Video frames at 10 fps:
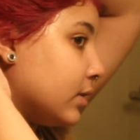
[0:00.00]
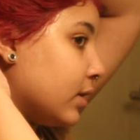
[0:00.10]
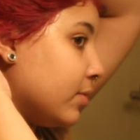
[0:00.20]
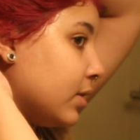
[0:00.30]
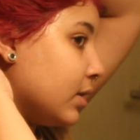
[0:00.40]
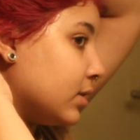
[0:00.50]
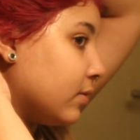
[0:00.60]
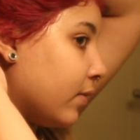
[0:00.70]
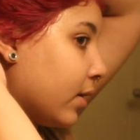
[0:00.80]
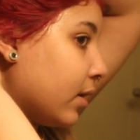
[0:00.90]
Some of
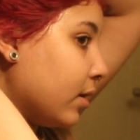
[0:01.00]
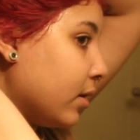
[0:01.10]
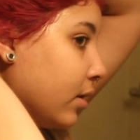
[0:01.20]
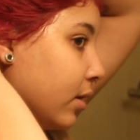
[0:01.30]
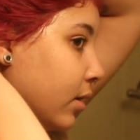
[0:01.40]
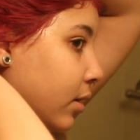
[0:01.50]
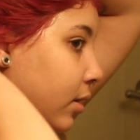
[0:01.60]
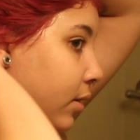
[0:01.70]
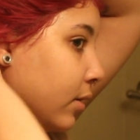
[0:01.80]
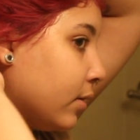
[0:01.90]
this freaking
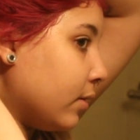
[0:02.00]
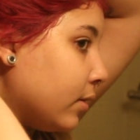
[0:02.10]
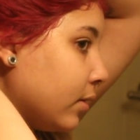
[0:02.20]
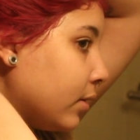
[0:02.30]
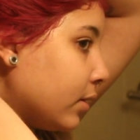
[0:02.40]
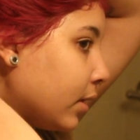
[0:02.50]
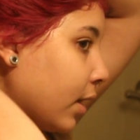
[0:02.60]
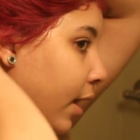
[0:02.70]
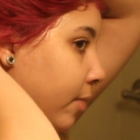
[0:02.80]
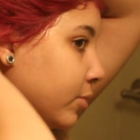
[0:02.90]

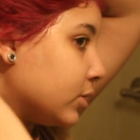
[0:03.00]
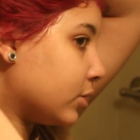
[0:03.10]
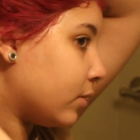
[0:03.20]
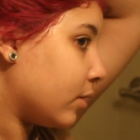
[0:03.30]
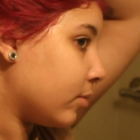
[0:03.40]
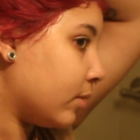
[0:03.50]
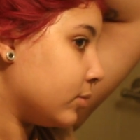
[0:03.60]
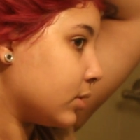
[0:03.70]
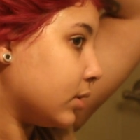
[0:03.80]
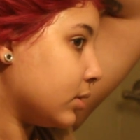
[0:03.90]
cap is showing, but I'm
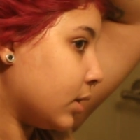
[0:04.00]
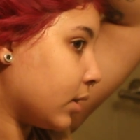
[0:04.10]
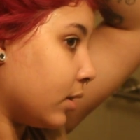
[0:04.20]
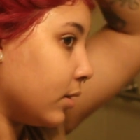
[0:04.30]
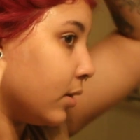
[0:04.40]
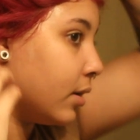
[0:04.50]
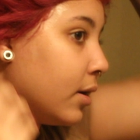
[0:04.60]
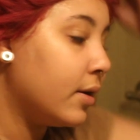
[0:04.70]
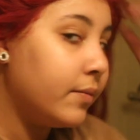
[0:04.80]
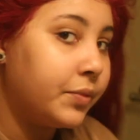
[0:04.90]
just gonna tuck it under.
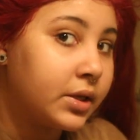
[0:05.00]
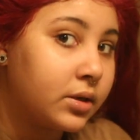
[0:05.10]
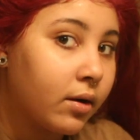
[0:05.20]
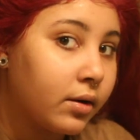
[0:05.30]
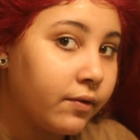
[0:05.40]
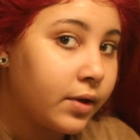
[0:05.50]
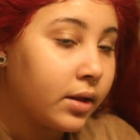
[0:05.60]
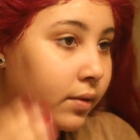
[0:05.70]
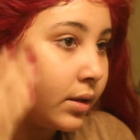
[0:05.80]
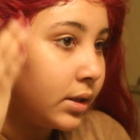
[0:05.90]
It's already
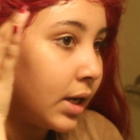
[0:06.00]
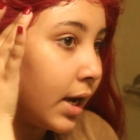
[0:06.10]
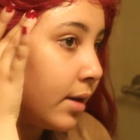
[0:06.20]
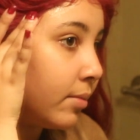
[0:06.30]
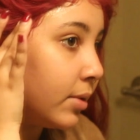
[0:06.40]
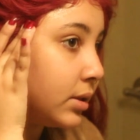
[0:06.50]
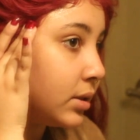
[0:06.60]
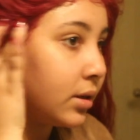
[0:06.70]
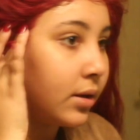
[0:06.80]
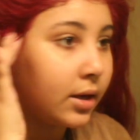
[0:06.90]
feeling really tight, but
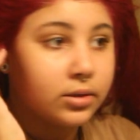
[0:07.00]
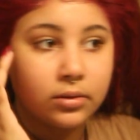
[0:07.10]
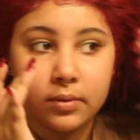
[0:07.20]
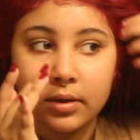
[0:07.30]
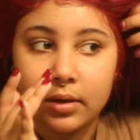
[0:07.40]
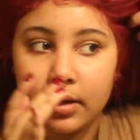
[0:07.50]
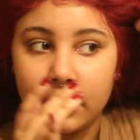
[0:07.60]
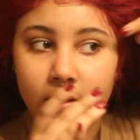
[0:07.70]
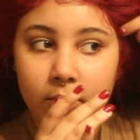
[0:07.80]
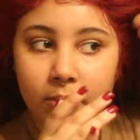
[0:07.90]
still I just wanna get
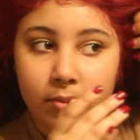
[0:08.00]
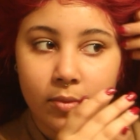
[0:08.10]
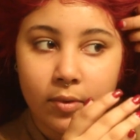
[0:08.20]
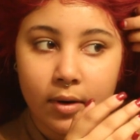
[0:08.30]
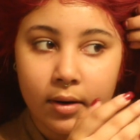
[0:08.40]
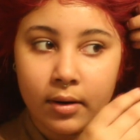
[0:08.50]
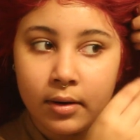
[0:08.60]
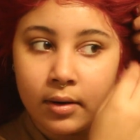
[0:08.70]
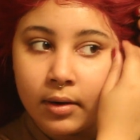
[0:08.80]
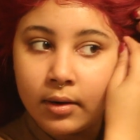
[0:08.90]
a little bit more
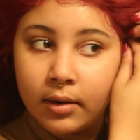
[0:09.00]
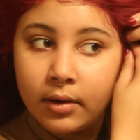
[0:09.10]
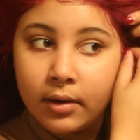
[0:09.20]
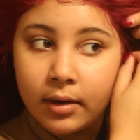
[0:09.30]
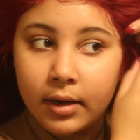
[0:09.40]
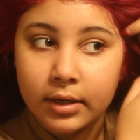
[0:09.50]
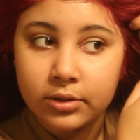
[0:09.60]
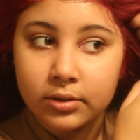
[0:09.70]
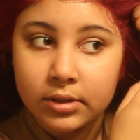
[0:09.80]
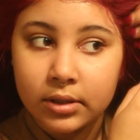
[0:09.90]

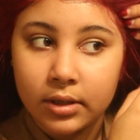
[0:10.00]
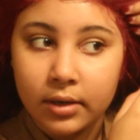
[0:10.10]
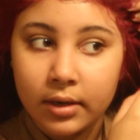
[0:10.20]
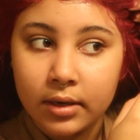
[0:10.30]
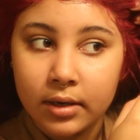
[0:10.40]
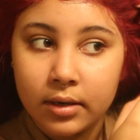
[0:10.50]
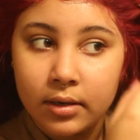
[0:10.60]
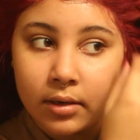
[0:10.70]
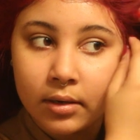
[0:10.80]
extra security.